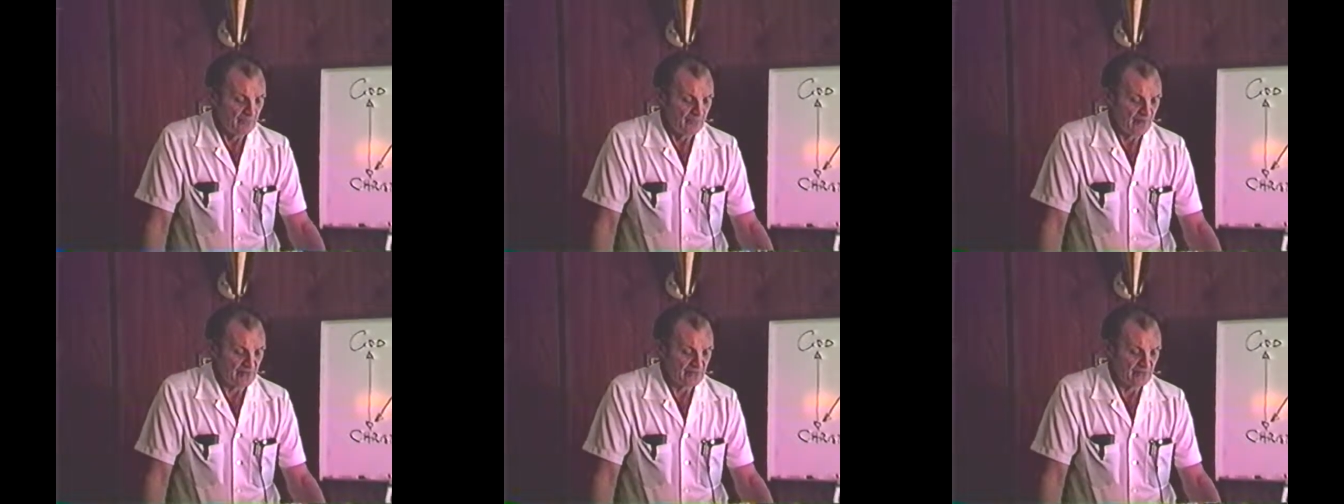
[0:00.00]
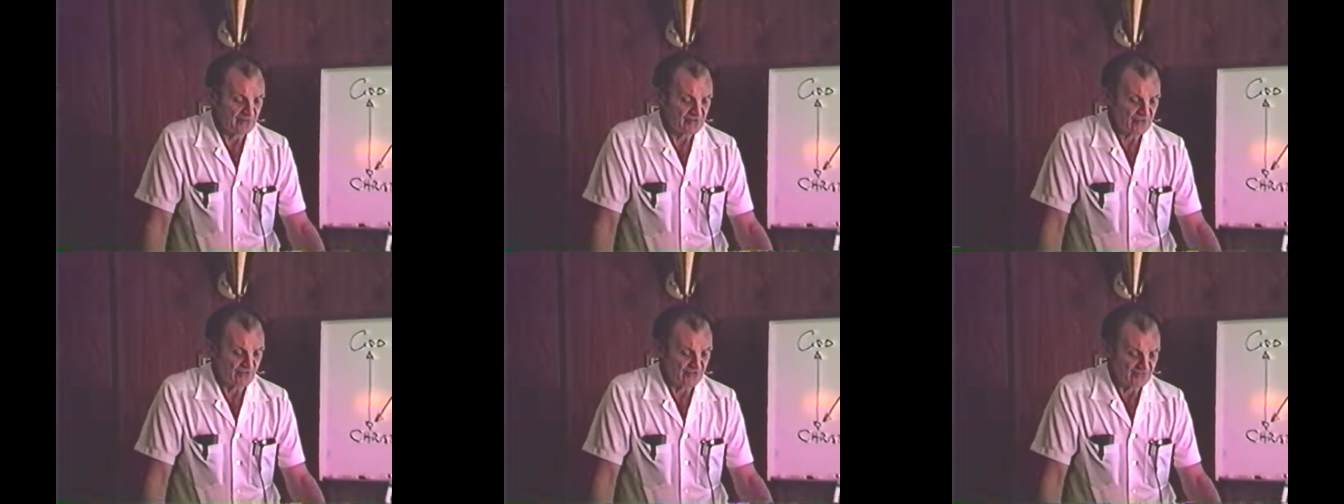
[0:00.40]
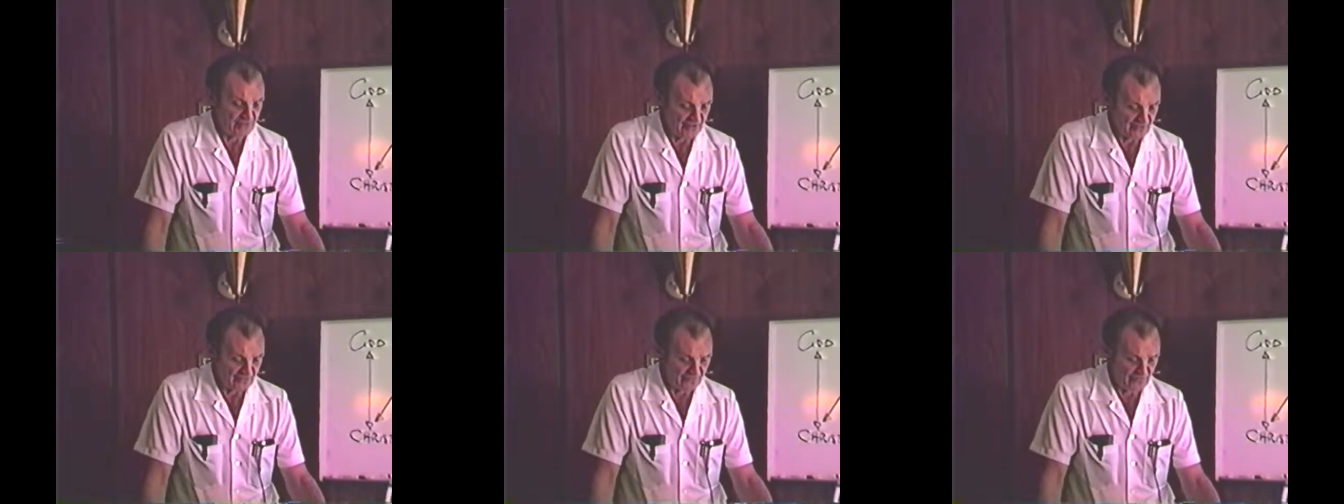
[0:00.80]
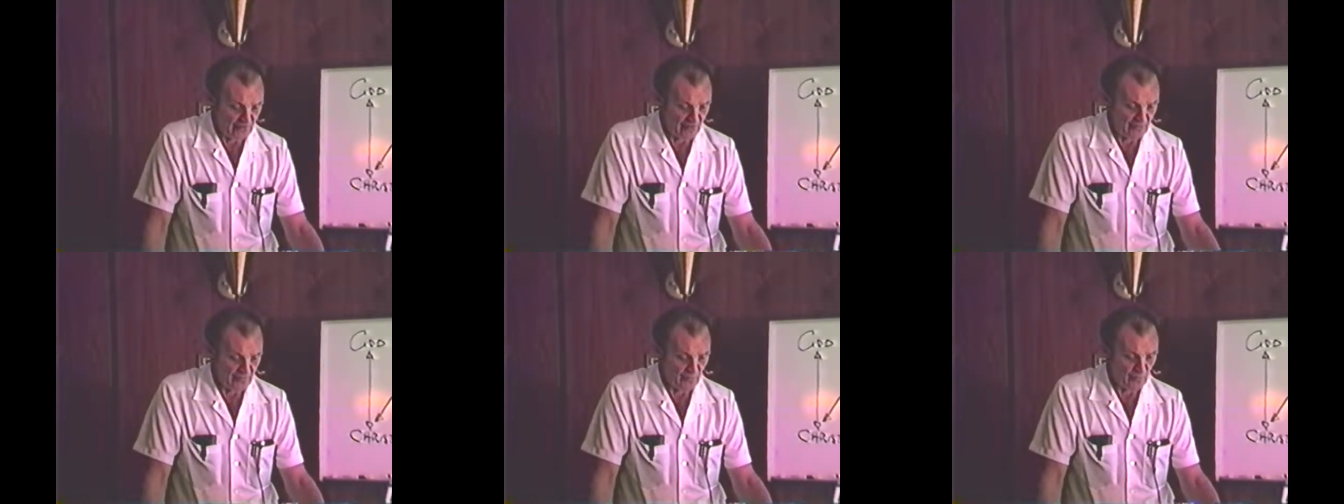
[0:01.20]
make themselves
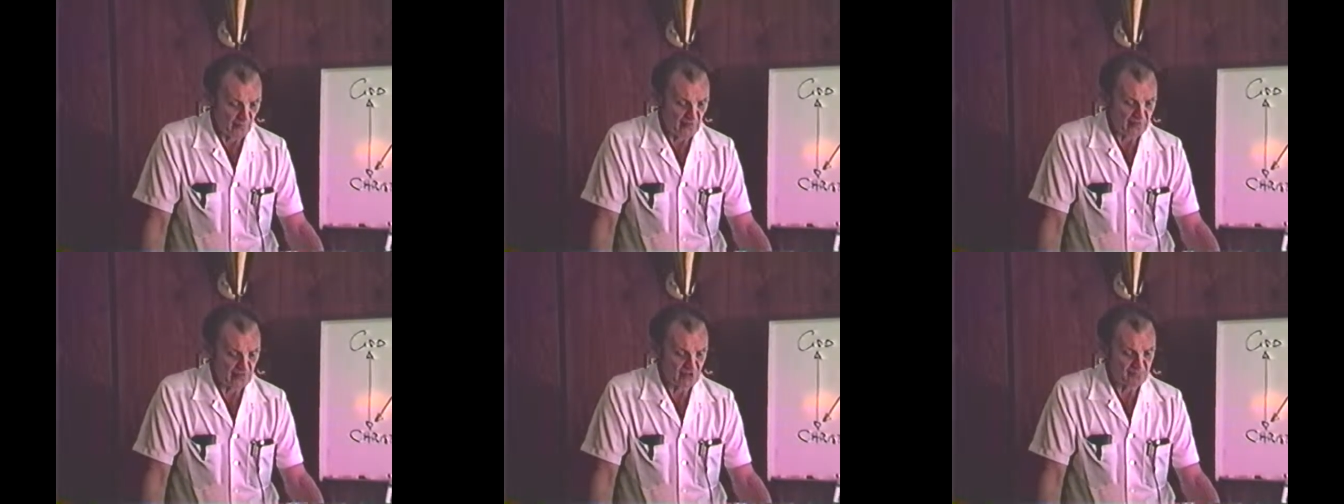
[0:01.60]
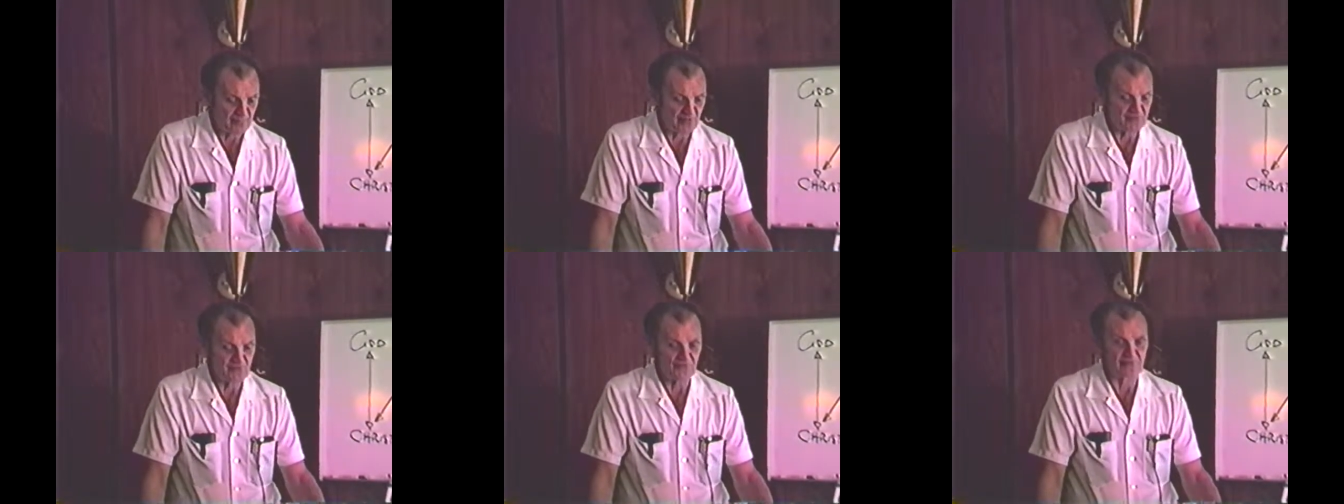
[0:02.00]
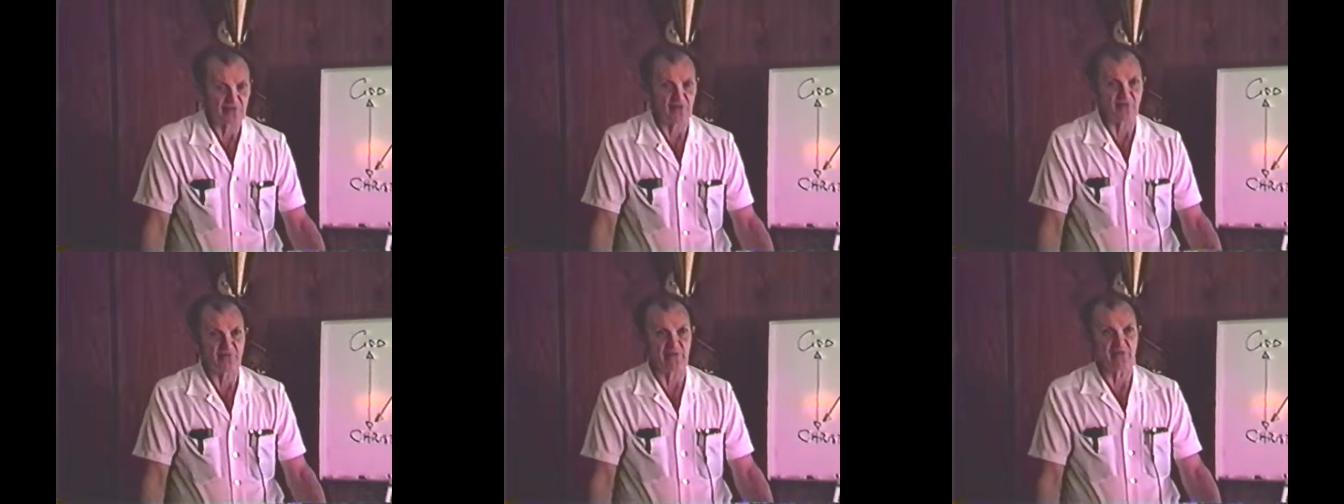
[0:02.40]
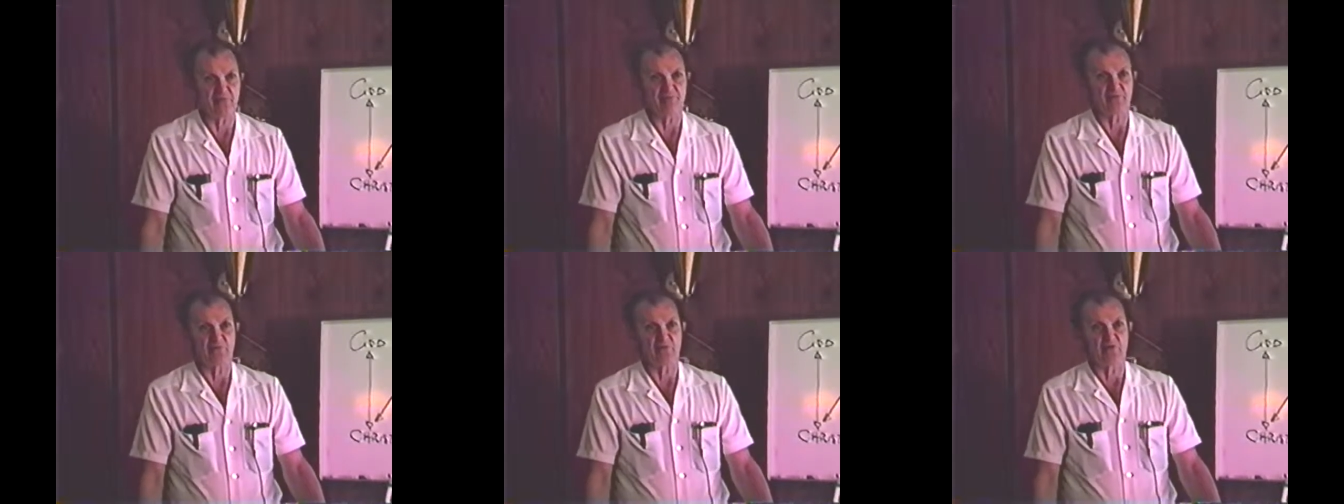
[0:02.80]
dignified by wearing expensive
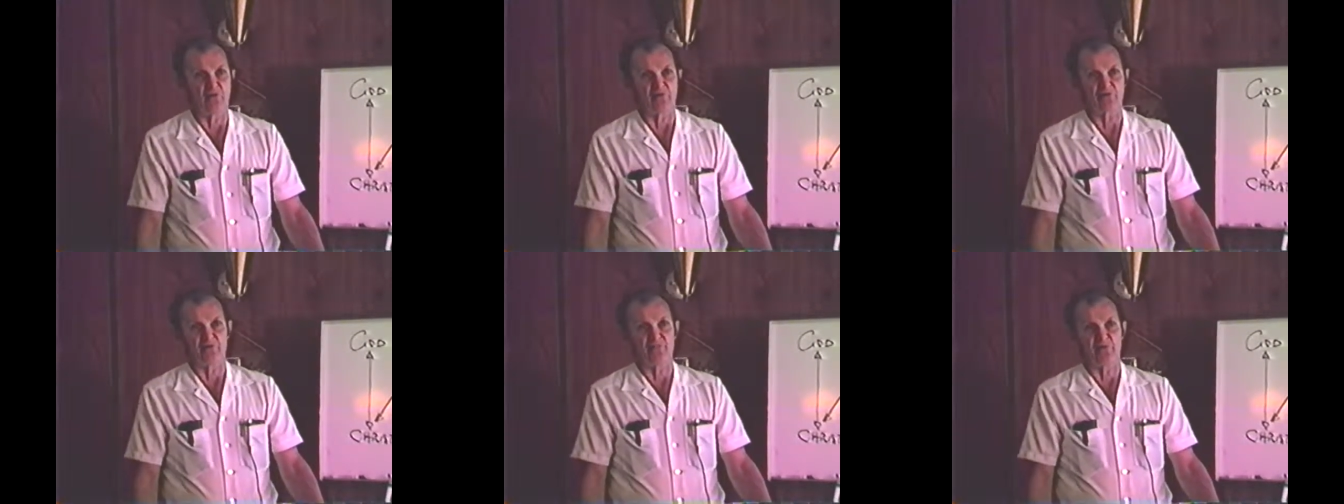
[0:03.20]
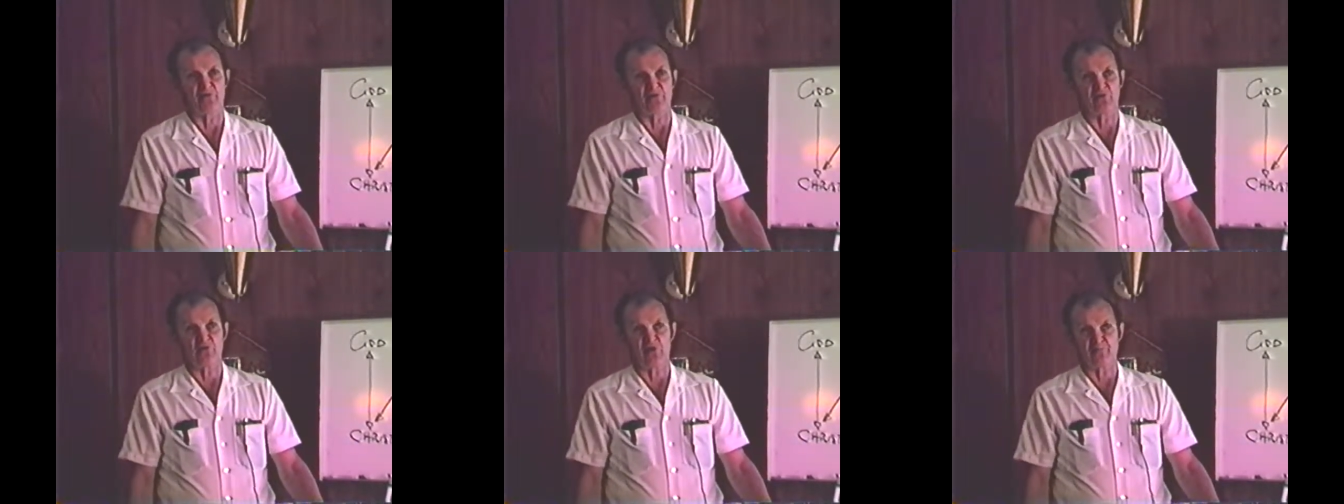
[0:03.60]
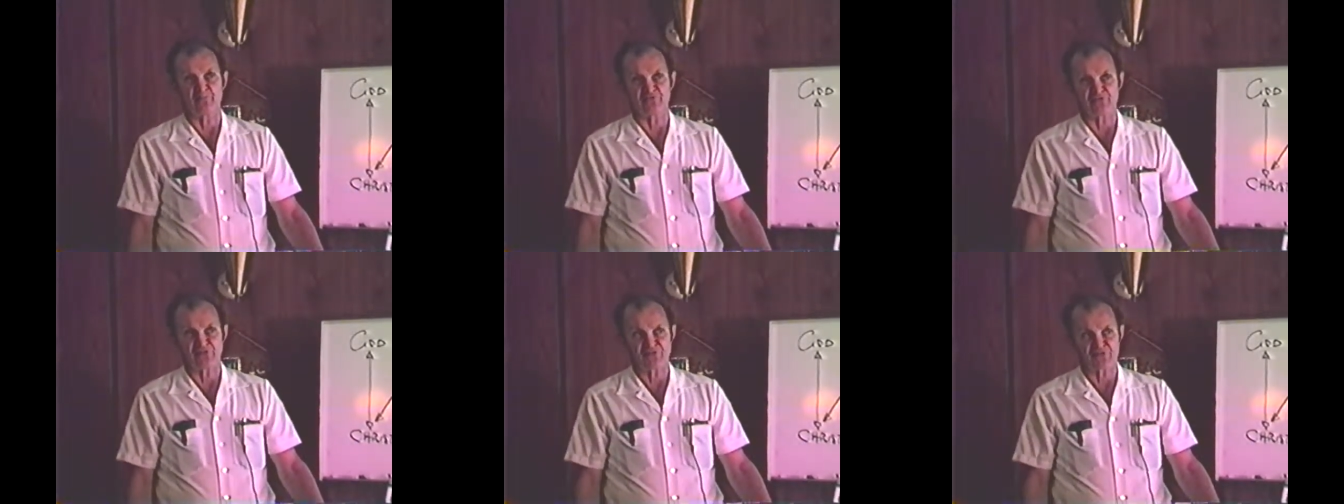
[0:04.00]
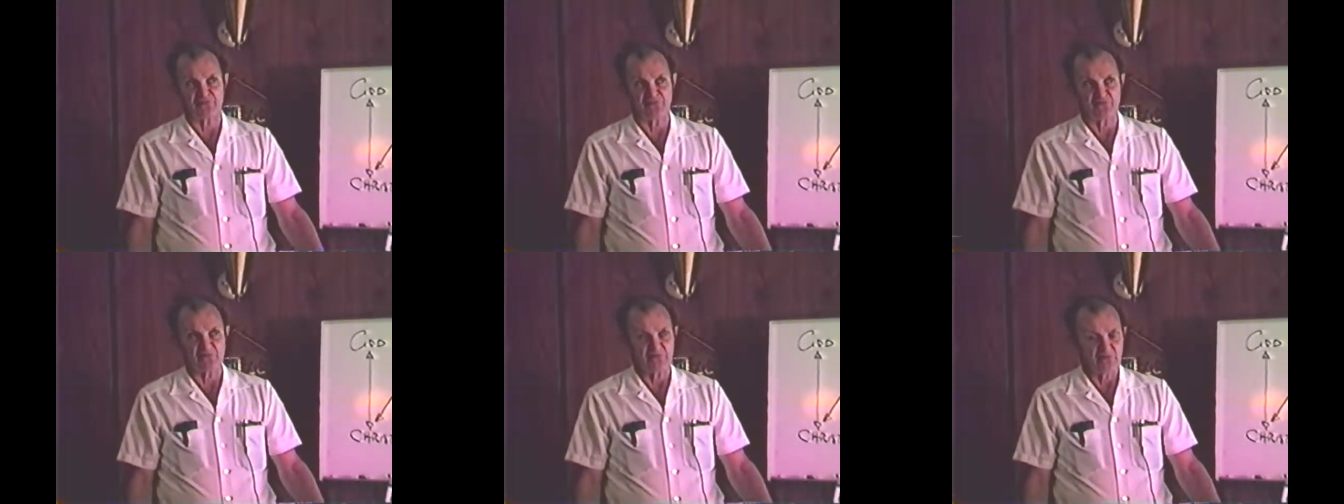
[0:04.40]
clothing, occupying high
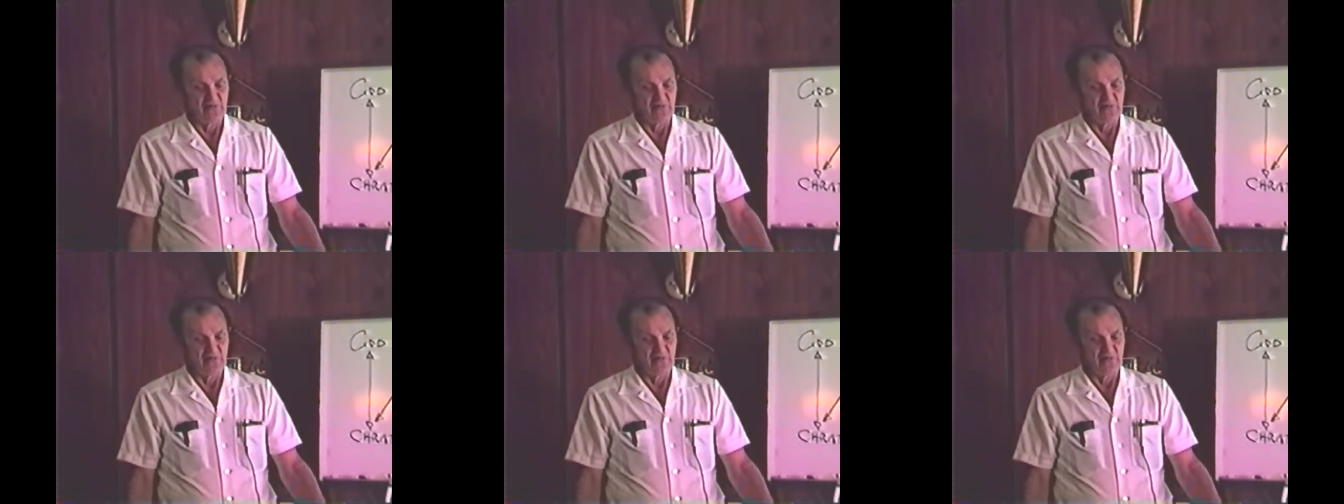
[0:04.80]
positions,